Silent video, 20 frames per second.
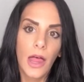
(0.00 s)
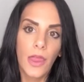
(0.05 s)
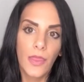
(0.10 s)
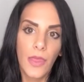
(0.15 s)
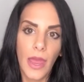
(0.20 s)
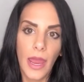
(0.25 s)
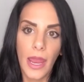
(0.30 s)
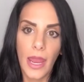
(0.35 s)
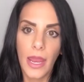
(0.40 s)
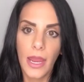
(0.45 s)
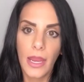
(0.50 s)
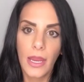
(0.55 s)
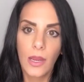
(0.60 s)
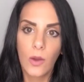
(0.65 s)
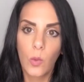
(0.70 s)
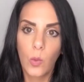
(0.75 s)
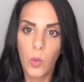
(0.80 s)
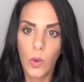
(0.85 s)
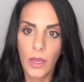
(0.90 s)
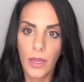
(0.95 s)
they
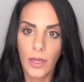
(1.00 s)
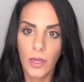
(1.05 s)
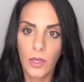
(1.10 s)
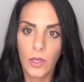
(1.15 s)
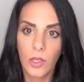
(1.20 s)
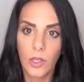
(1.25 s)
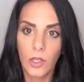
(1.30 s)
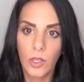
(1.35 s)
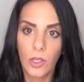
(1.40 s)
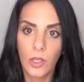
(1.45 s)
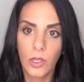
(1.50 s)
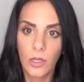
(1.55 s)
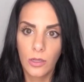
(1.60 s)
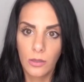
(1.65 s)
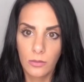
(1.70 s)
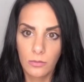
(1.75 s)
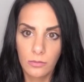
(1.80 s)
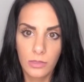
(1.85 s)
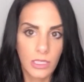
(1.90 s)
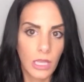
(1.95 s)
will
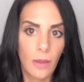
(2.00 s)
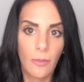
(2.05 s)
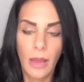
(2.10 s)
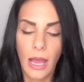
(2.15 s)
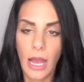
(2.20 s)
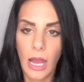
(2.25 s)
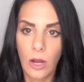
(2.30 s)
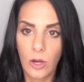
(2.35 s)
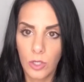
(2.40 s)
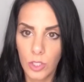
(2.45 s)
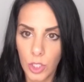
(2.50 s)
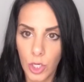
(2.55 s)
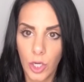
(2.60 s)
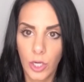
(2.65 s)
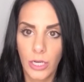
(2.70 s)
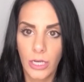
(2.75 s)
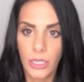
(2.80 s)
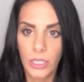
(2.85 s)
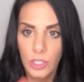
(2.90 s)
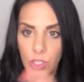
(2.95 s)
somehow
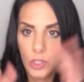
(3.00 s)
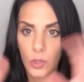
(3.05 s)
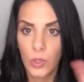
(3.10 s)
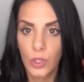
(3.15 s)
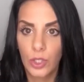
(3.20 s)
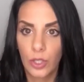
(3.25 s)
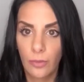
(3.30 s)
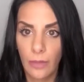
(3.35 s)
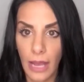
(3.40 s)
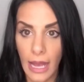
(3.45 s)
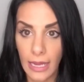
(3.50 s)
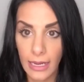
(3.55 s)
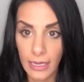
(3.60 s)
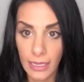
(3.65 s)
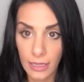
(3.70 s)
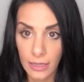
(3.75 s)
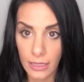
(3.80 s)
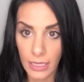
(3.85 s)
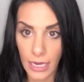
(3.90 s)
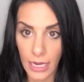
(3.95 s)
turn it into a
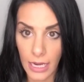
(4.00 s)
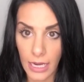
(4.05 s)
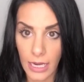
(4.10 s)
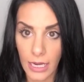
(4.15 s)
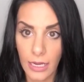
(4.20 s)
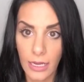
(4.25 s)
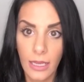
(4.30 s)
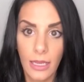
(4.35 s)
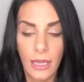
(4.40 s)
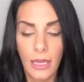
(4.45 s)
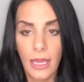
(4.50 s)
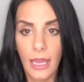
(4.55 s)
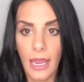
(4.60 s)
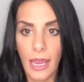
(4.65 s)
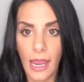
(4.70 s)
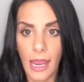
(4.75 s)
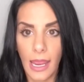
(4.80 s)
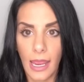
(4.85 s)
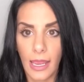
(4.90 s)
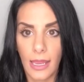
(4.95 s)
dramatic thing,
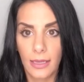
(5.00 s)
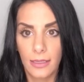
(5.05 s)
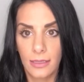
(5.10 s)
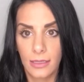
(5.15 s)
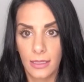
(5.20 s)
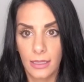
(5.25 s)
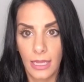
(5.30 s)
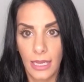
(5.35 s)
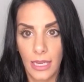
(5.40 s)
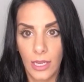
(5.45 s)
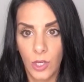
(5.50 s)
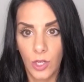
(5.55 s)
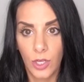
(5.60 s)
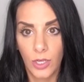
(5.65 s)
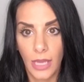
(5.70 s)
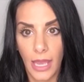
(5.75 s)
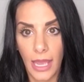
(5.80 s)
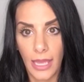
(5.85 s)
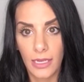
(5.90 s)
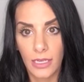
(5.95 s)
and they
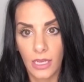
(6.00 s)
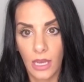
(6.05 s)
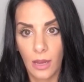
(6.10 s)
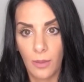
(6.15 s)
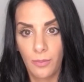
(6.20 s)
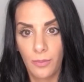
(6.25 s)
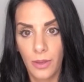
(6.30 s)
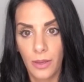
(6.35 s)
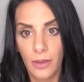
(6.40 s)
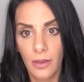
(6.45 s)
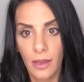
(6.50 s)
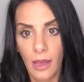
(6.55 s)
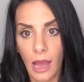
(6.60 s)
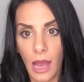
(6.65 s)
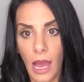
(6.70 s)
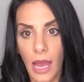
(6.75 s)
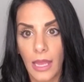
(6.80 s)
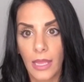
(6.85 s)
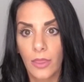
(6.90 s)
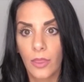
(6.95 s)
could end up
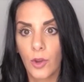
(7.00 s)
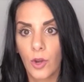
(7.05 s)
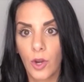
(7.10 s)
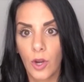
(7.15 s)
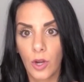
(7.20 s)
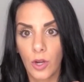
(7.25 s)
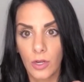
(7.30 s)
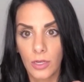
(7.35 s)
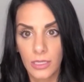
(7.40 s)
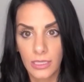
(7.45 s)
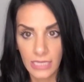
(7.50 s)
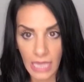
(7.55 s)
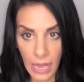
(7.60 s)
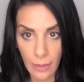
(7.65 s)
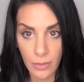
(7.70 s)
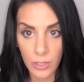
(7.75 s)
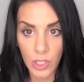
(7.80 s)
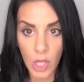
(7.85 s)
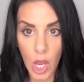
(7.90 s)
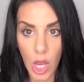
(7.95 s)
either
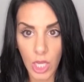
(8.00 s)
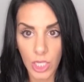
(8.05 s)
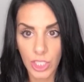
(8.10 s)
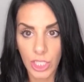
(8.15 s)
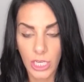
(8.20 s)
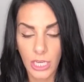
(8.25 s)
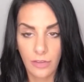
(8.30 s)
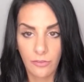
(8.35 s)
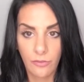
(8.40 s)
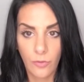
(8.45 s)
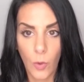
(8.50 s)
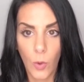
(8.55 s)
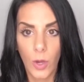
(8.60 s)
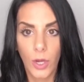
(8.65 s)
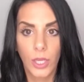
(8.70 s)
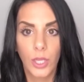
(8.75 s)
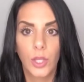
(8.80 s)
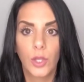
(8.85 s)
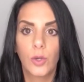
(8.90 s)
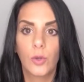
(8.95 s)
sabotaging it for
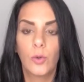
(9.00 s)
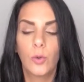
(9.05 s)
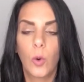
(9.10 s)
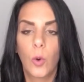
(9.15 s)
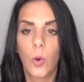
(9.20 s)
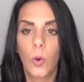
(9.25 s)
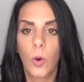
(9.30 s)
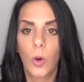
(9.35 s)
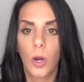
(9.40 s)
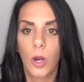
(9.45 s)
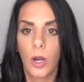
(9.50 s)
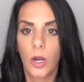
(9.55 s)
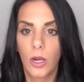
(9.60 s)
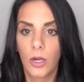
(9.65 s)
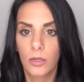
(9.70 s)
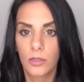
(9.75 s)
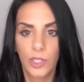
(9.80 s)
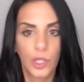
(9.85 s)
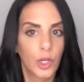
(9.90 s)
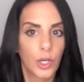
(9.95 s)
you
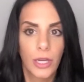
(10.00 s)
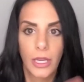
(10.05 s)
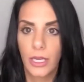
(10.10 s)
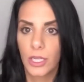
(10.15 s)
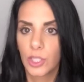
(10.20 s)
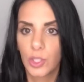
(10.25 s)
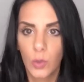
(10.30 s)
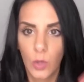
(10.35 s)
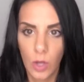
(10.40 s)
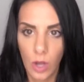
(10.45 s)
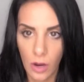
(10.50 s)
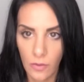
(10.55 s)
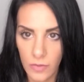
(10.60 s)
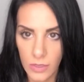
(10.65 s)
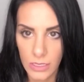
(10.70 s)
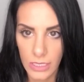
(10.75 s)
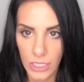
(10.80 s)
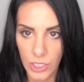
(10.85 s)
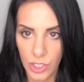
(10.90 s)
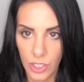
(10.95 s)
or turning it into a
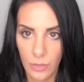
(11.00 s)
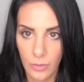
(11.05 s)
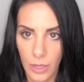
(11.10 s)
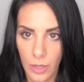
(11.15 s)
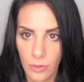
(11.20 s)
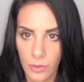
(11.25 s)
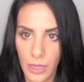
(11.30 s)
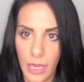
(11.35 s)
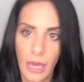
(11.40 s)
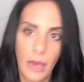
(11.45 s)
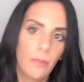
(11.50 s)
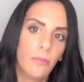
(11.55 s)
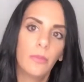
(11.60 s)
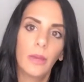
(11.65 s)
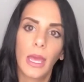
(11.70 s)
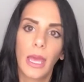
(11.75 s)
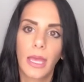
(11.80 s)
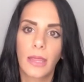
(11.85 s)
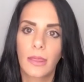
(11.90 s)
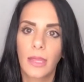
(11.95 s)
conversation about them,
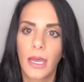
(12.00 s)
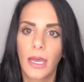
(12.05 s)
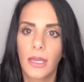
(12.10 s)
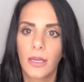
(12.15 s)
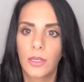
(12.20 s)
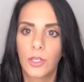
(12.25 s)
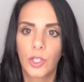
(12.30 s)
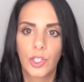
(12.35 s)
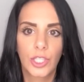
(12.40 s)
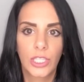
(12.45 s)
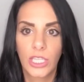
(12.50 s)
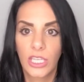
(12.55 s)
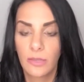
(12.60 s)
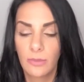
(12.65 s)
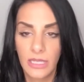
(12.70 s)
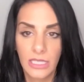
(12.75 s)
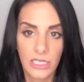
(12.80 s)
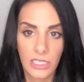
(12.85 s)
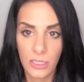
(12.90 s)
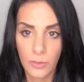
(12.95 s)
and then you're just going to
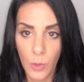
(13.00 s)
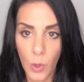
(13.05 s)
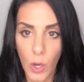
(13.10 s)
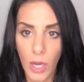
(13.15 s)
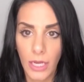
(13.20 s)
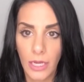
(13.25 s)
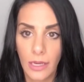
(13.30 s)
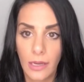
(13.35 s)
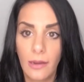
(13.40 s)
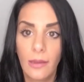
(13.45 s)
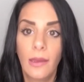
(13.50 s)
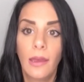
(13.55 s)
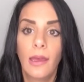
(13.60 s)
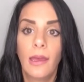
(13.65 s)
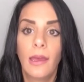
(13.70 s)
be disappointed